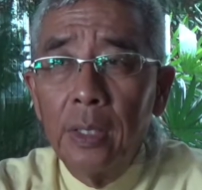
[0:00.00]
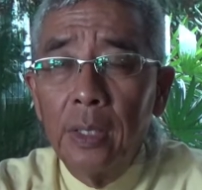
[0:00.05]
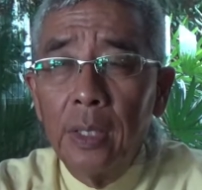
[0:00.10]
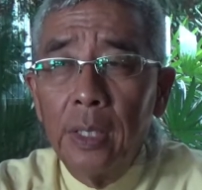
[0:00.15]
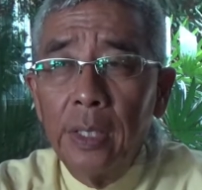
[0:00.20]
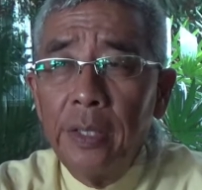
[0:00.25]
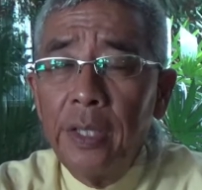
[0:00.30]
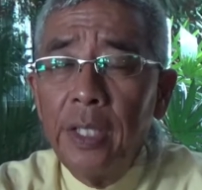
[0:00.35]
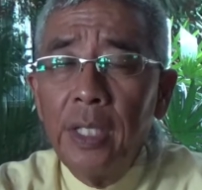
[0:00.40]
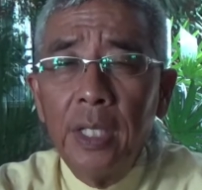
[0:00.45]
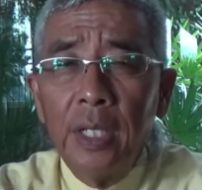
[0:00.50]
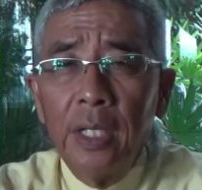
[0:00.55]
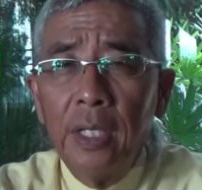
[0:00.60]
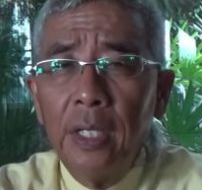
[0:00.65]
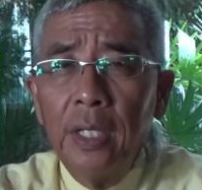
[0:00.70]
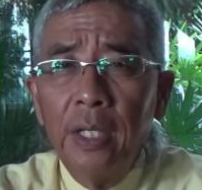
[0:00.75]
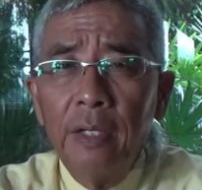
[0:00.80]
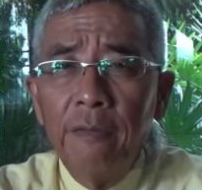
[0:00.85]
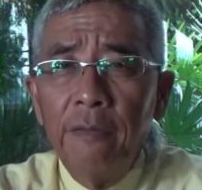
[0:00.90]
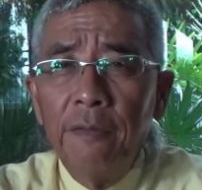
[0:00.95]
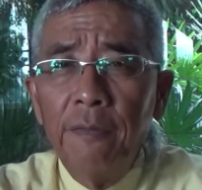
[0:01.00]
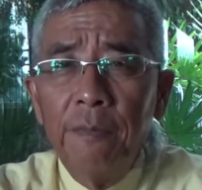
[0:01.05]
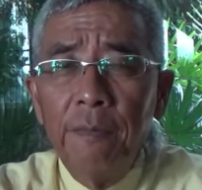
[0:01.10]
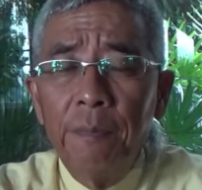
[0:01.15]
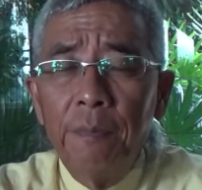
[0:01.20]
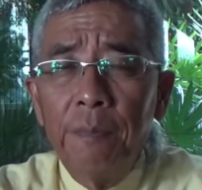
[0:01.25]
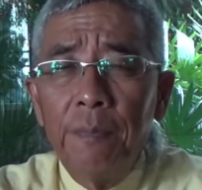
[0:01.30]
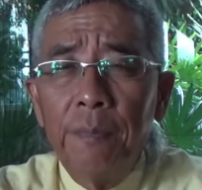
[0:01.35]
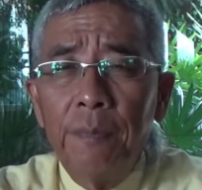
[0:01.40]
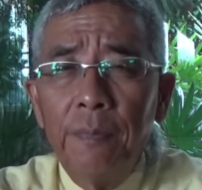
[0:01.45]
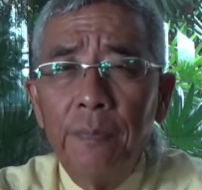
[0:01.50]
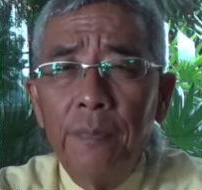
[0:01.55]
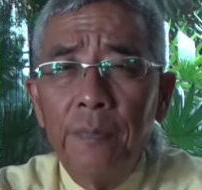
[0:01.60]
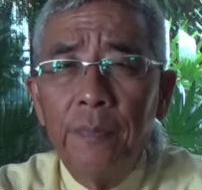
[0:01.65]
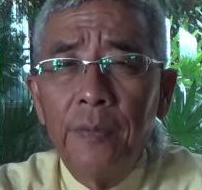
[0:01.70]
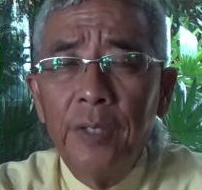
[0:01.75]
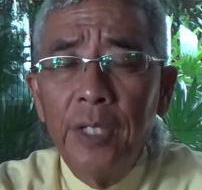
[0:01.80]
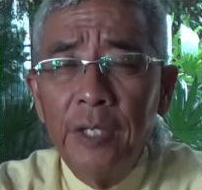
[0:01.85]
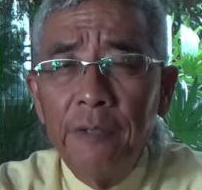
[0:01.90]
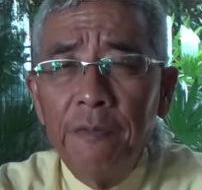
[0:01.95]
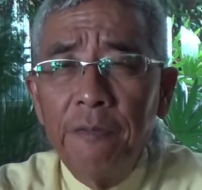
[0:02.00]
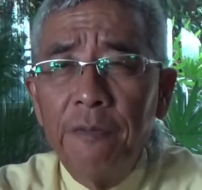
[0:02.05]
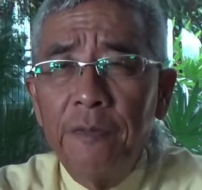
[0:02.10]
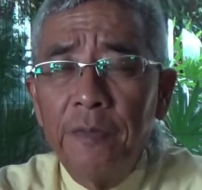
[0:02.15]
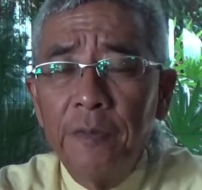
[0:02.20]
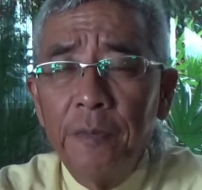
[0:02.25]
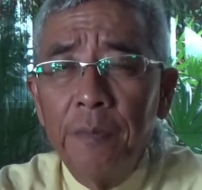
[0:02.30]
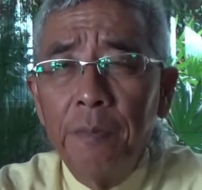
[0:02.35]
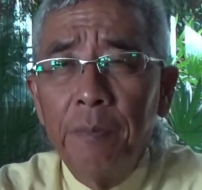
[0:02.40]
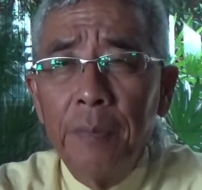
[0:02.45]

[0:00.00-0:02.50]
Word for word: I think I have lived